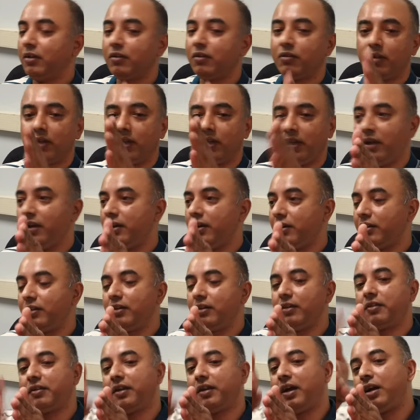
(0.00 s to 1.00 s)
So here,
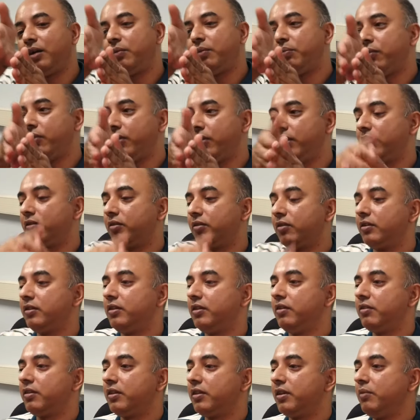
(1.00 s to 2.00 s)
the start point, so
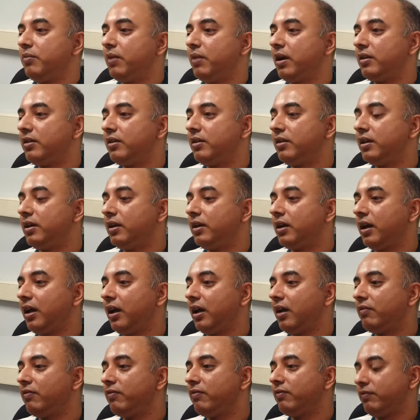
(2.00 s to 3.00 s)
just imagine that I
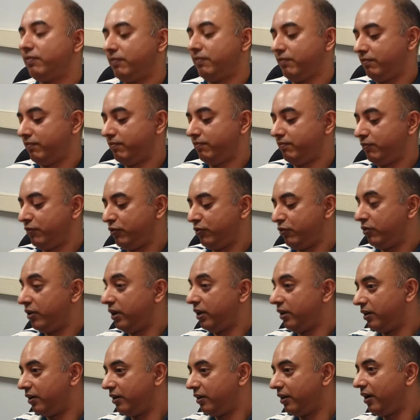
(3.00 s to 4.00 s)
have to
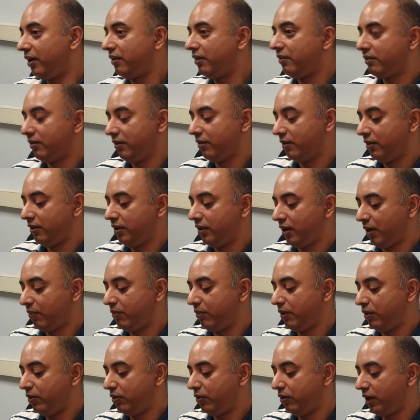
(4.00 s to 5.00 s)
run a race.
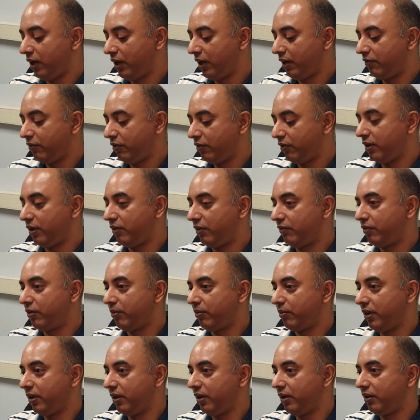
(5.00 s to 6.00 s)
I've been told I have to run
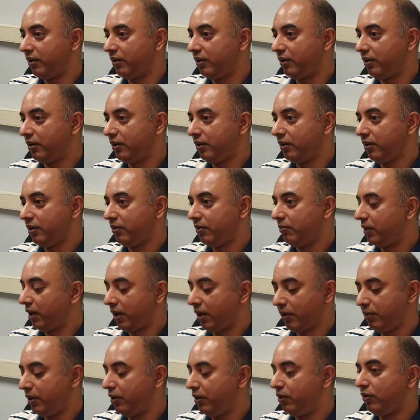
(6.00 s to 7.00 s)
from here, but
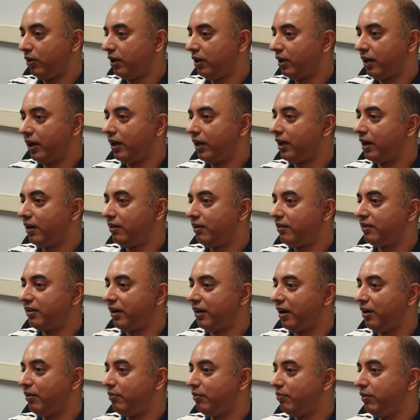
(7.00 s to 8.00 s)
I've been told that I can't
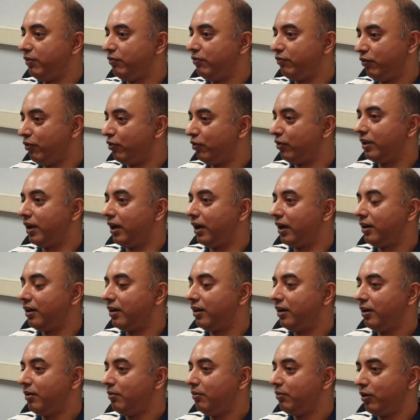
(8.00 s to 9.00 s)
stand before
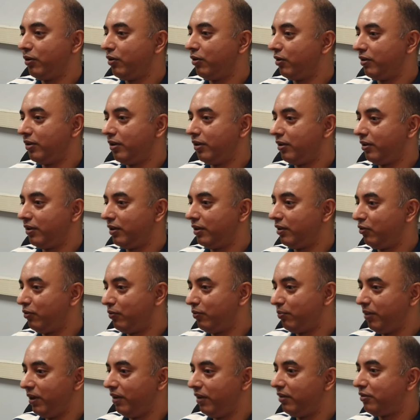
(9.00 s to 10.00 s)
that because there's
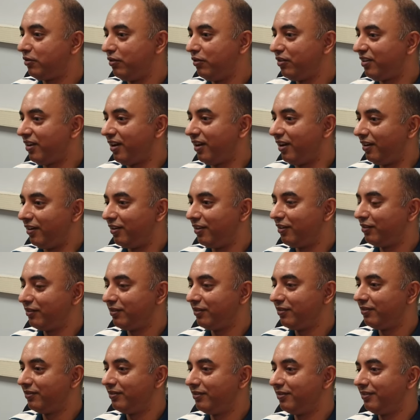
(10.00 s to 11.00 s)
no place to stand,
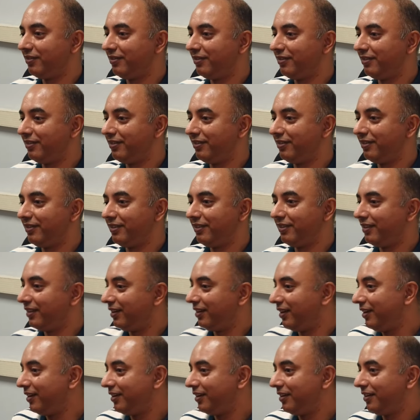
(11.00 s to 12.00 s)

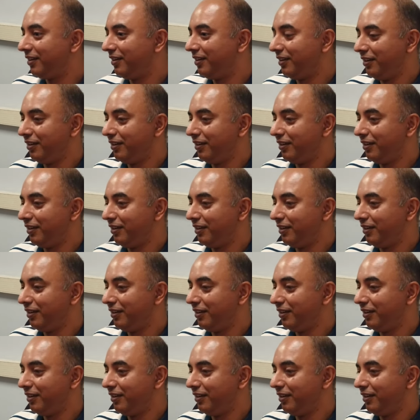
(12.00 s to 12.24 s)
mm-hmm. right?